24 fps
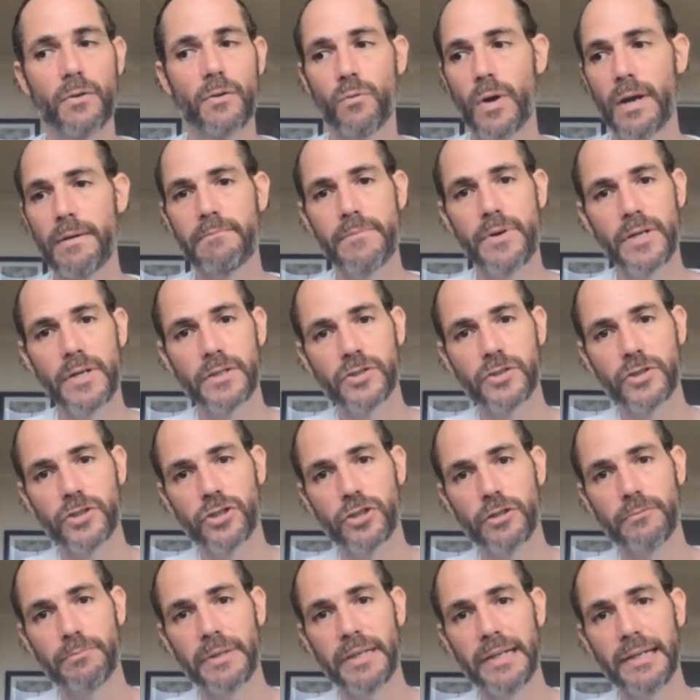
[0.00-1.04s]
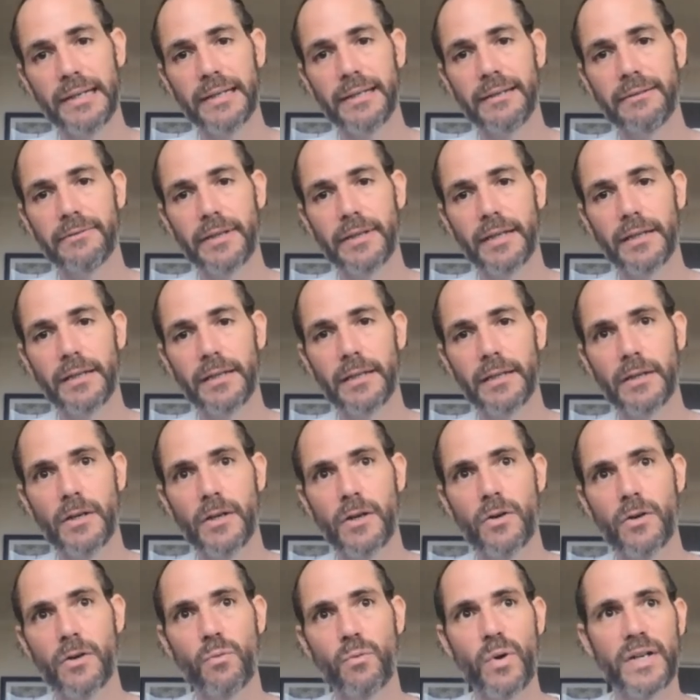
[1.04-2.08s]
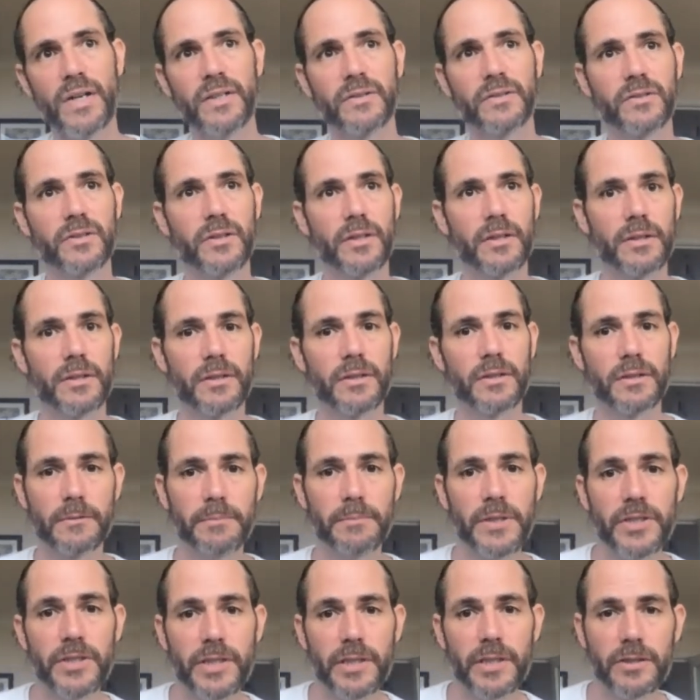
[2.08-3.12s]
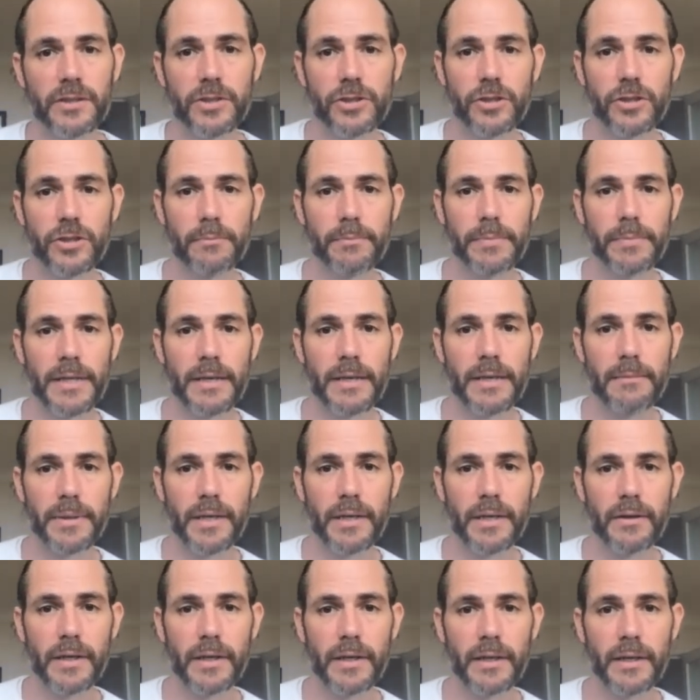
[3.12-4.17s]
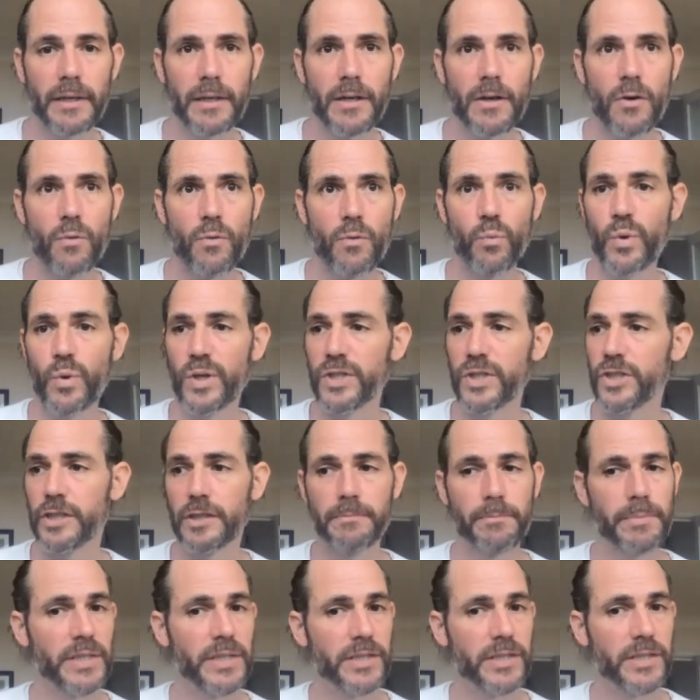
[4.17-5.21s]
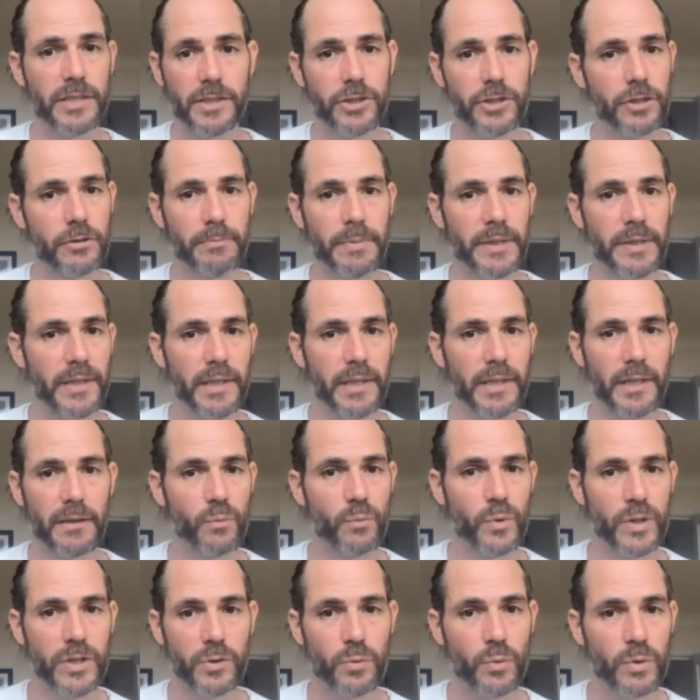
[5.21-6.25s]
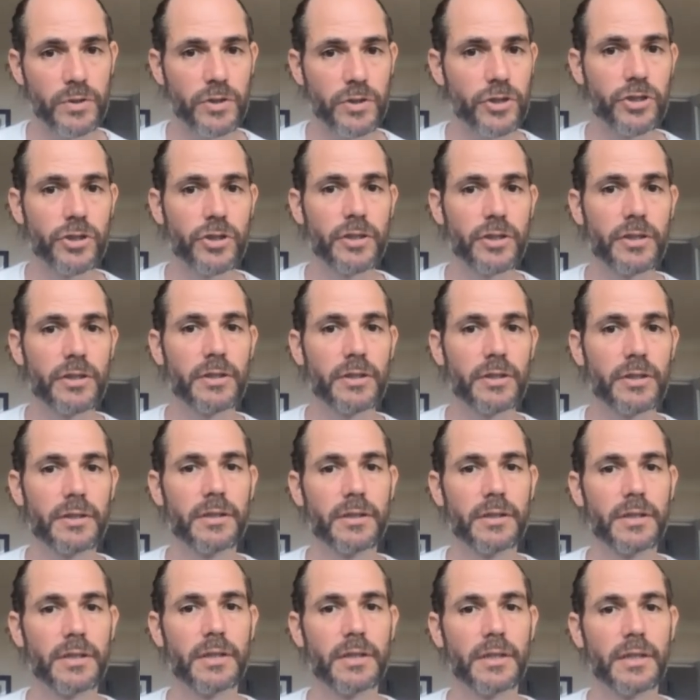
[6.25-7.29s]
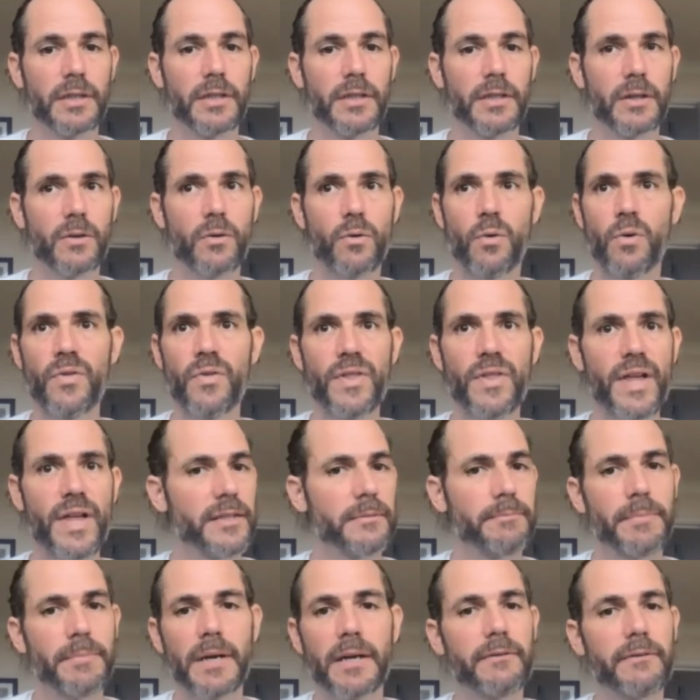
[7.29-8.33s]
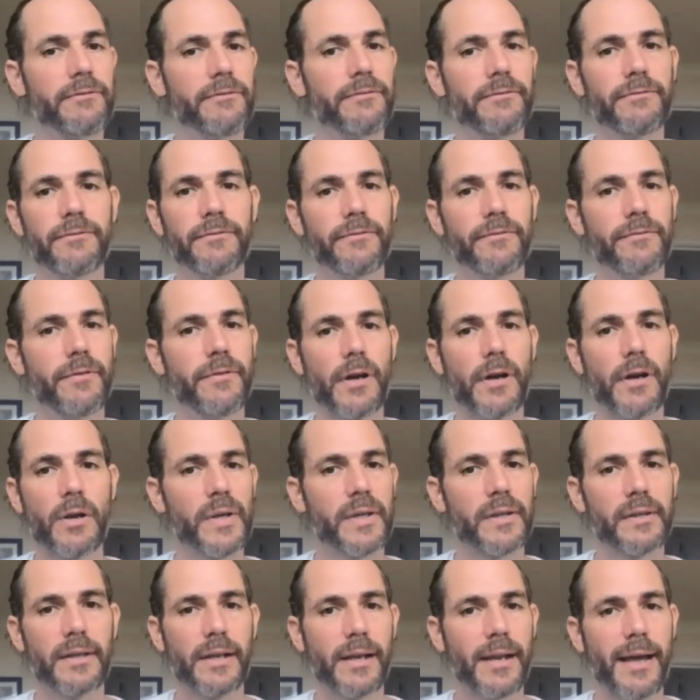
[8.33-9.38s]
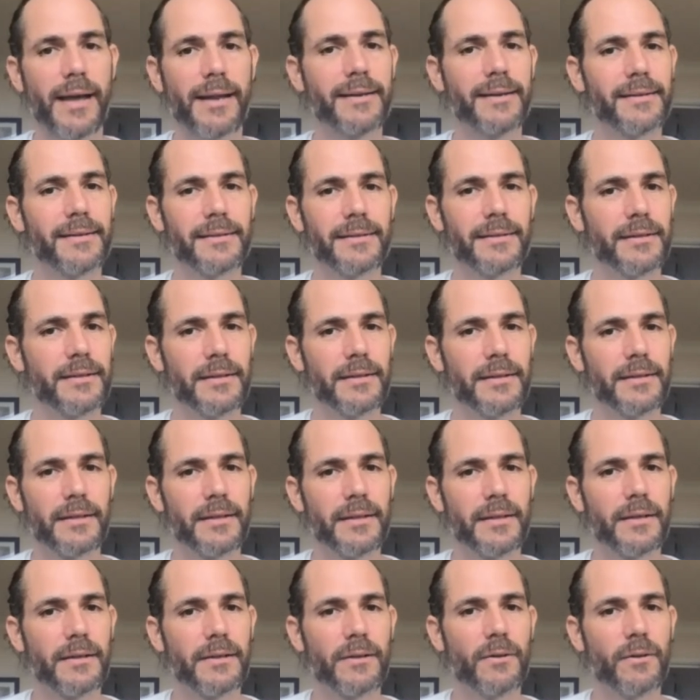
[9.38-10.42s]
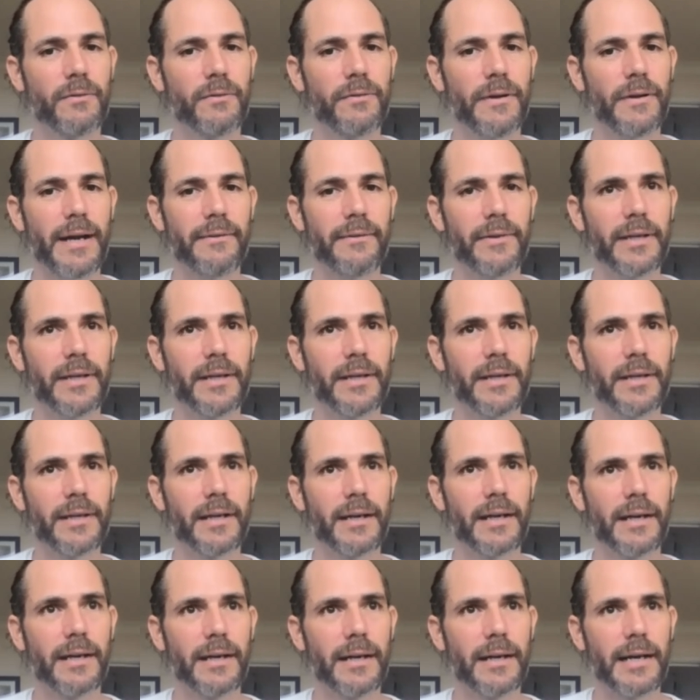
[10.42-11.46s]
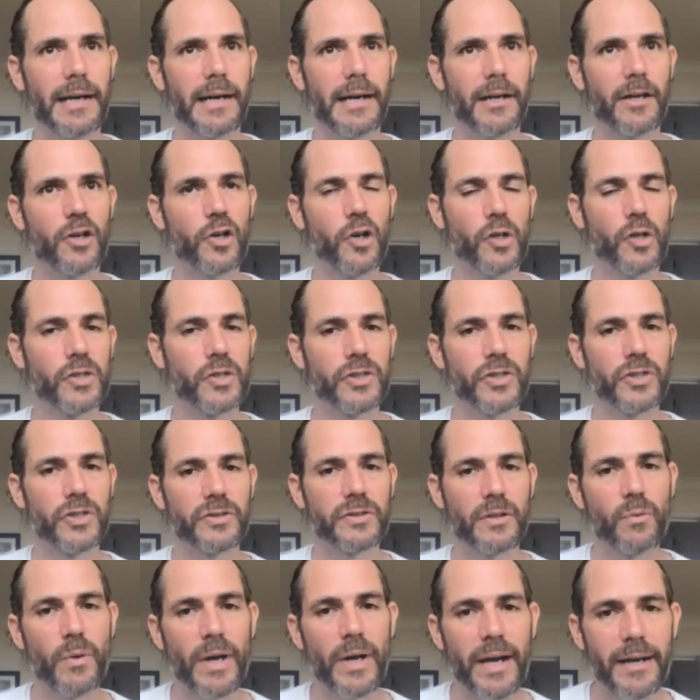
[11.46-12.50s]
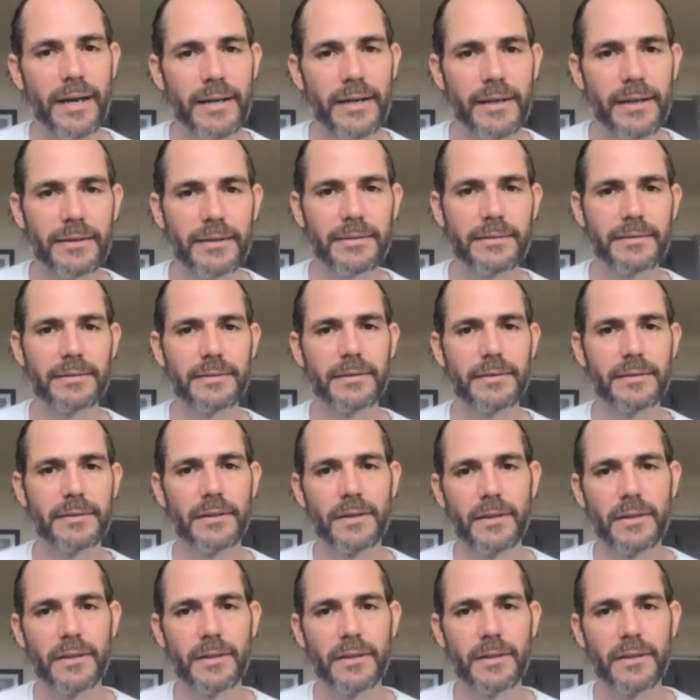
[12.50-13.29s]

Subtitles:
when birds should be leaving, when certain species should be appearing, which species should be here and which ones shouldn't. All that is part of following the land, of having a conscious awareness